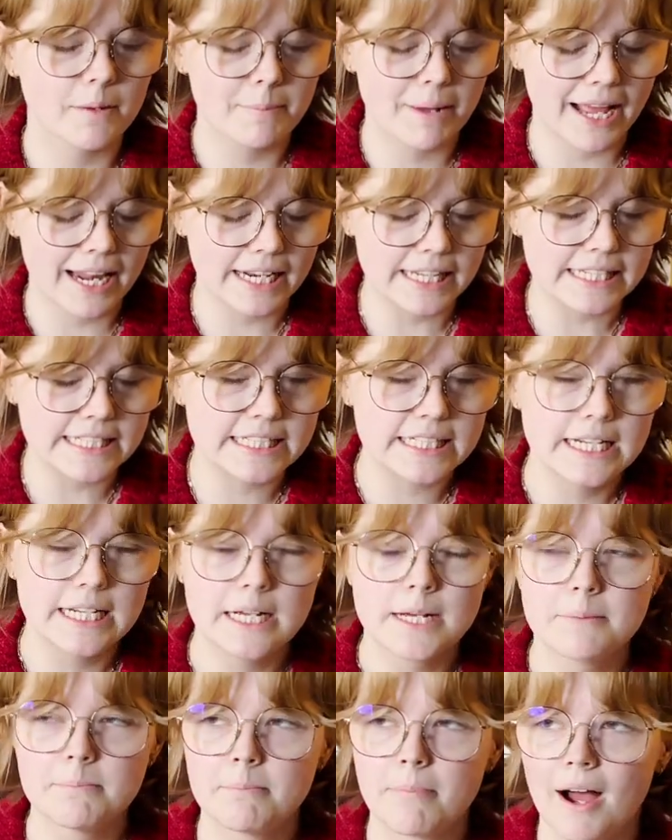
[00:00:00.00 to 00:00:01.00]
palette,
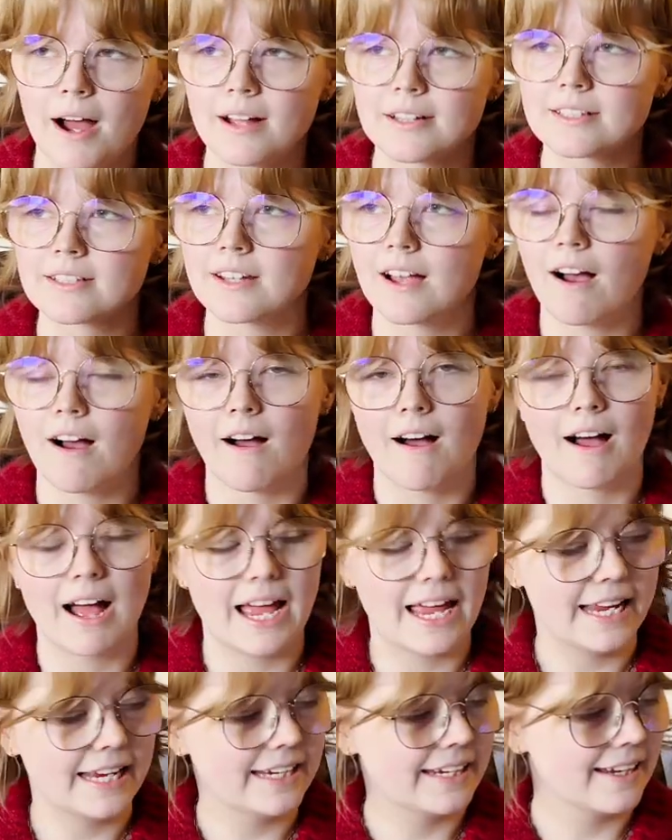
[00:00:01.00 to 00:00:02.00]
but
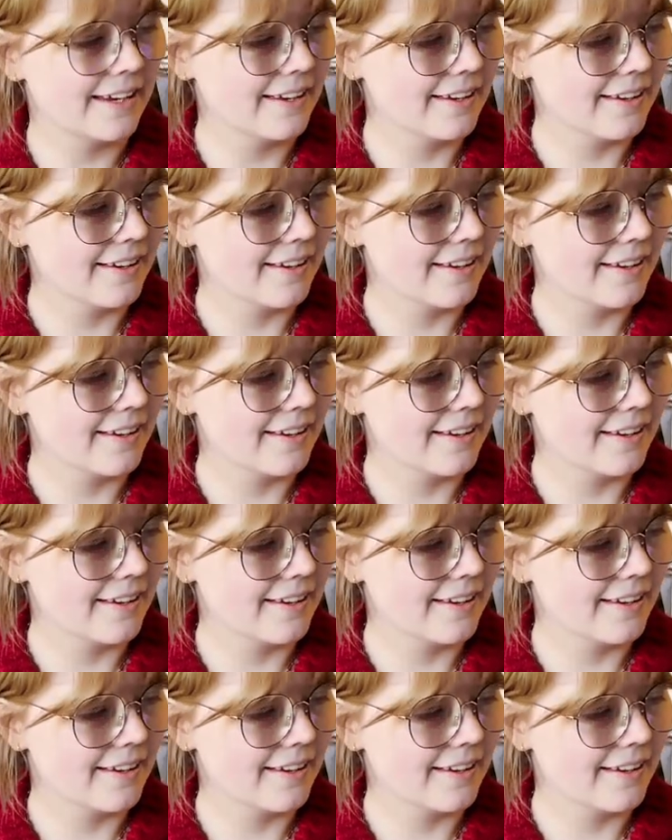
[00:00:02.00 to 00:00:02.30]
I